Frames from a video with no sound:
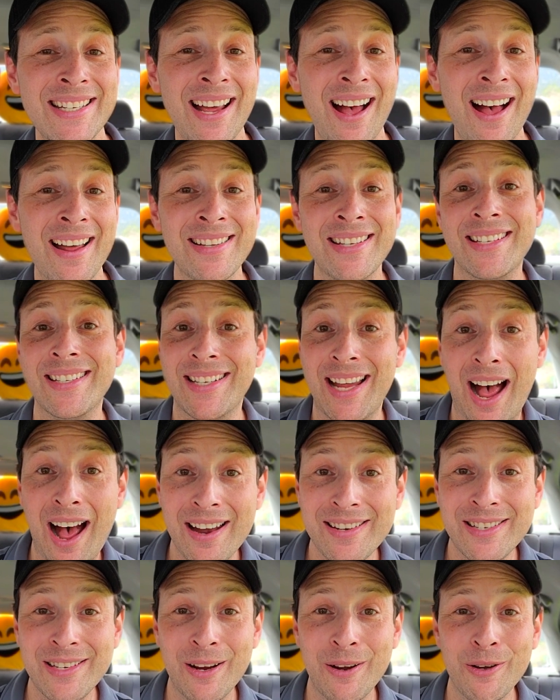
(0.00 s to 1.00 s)
tots,
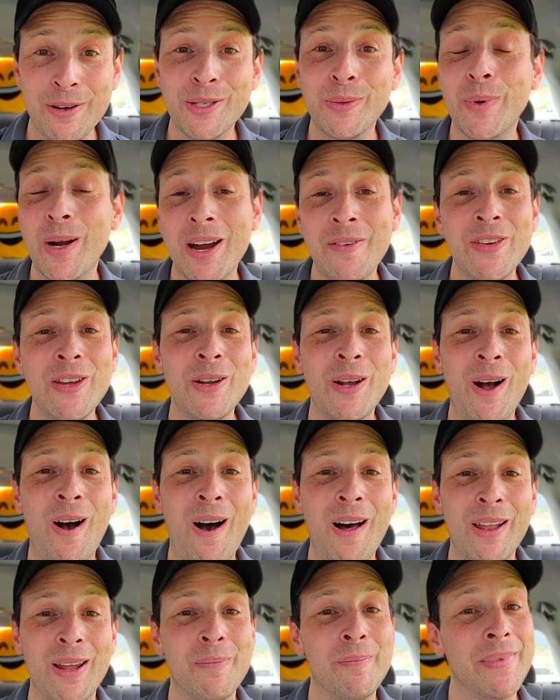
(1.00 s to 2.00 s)
tachos, whatever you
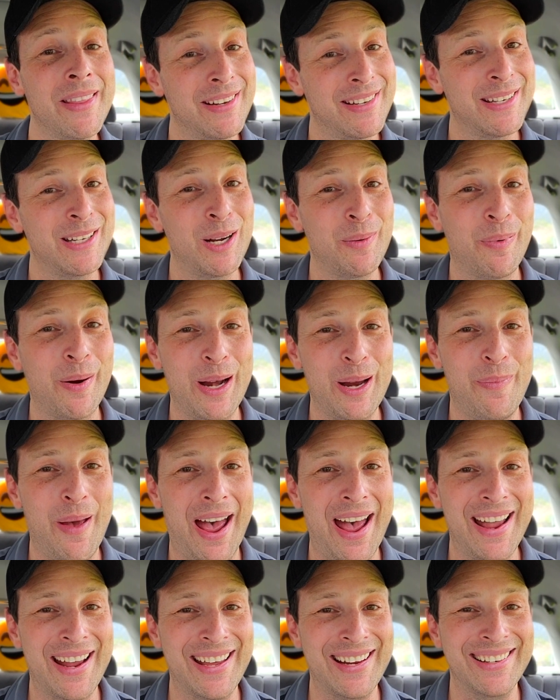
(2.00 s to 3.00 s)
call them, they're still pretty
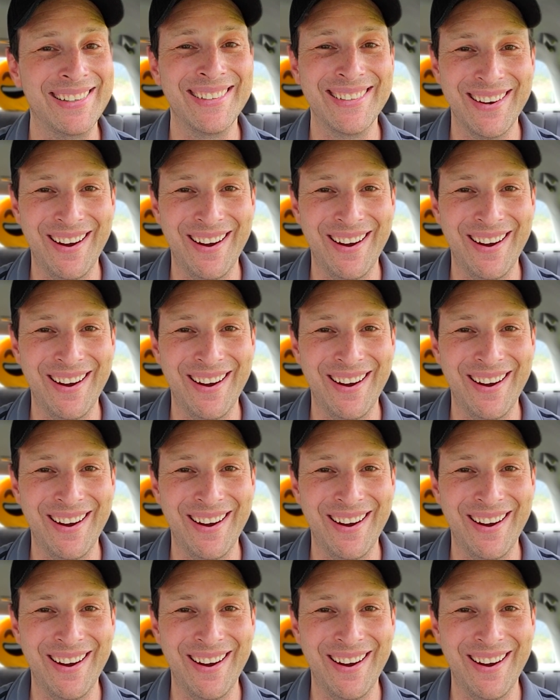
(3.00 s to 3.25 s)
banging.